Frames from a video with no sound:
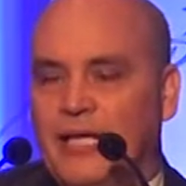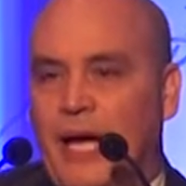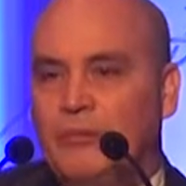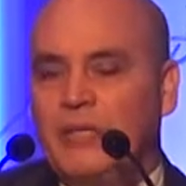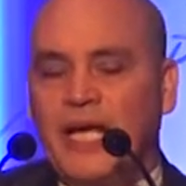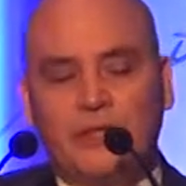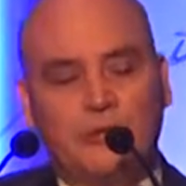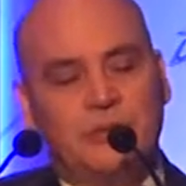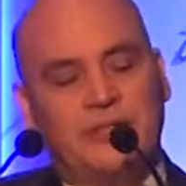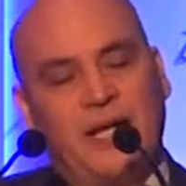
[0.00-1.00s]
I would like
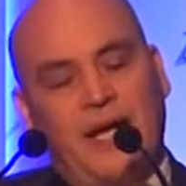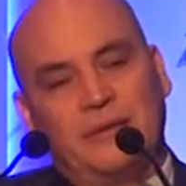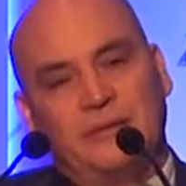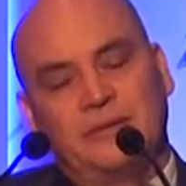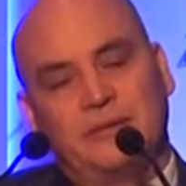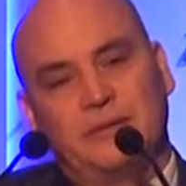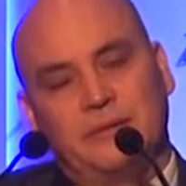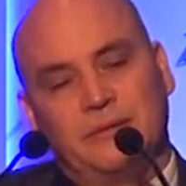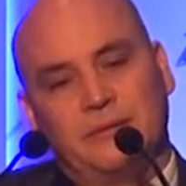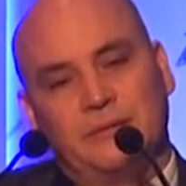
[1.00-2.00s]
to start
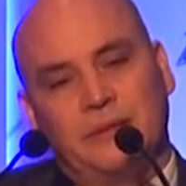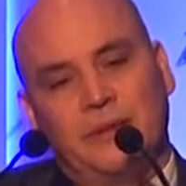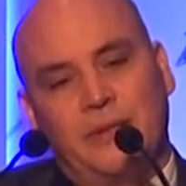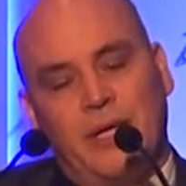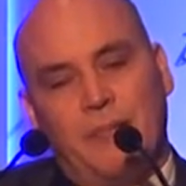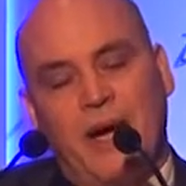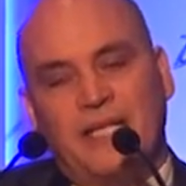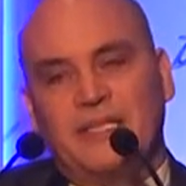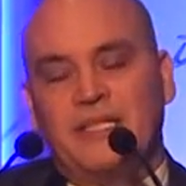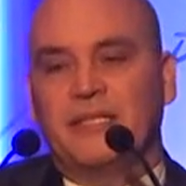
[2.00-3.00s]
by
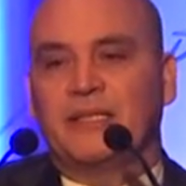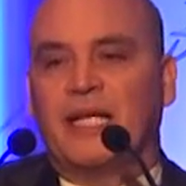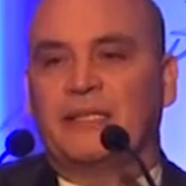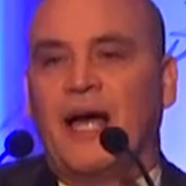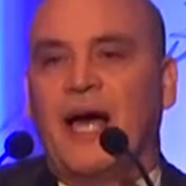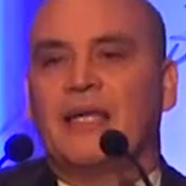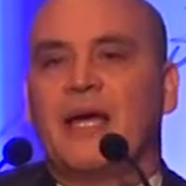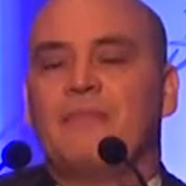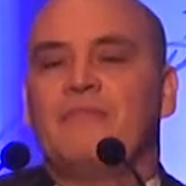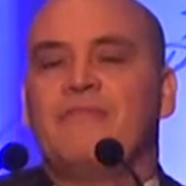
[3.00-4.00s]
saying that I
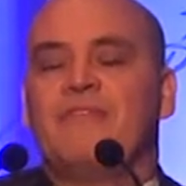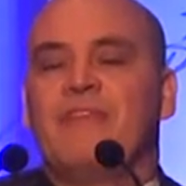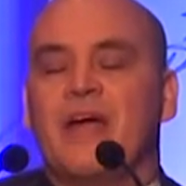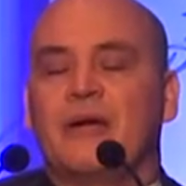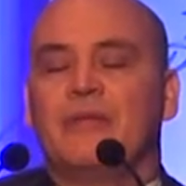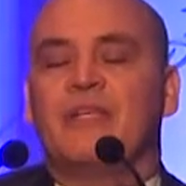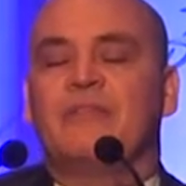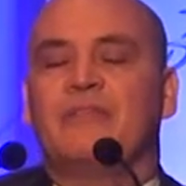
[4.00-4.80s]
am very,